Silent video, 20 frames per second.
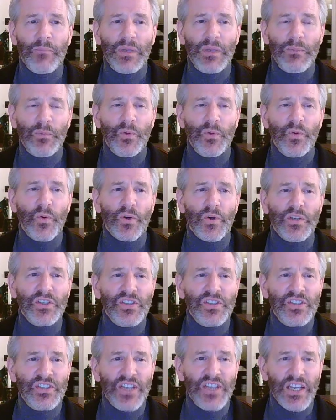People who are
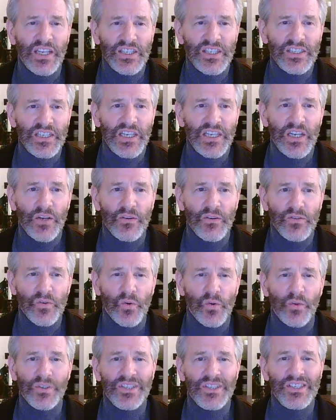60 years old,